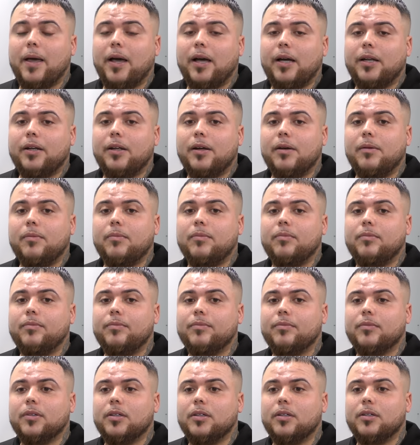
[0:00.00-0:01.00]
and um,
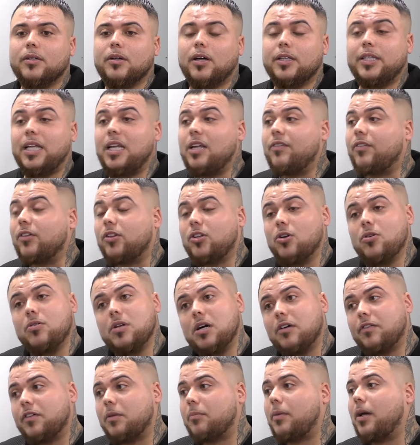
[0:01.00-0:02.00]
I didn't even do
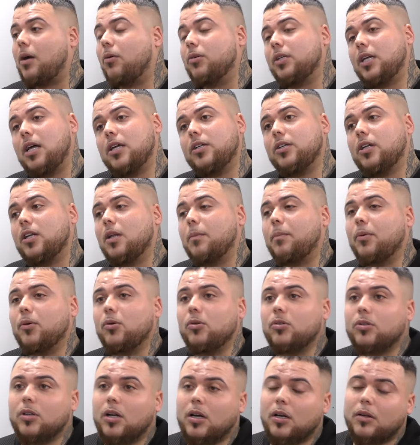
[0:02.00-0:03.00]
nothing, man. I was outside the
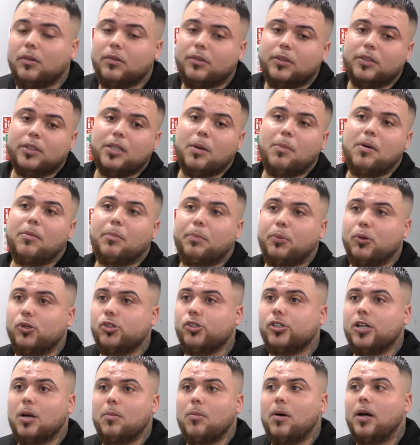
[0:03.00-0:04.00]
boozer. Someone
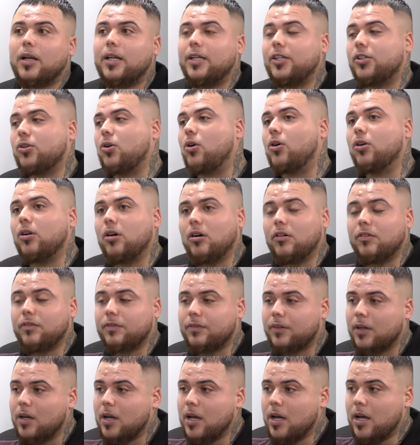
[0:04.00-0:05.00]
pushed someone. It's gone
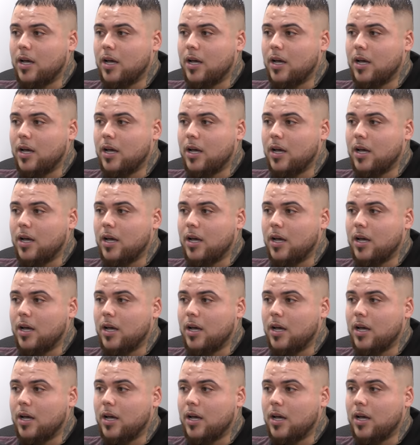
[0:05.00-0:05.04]
off.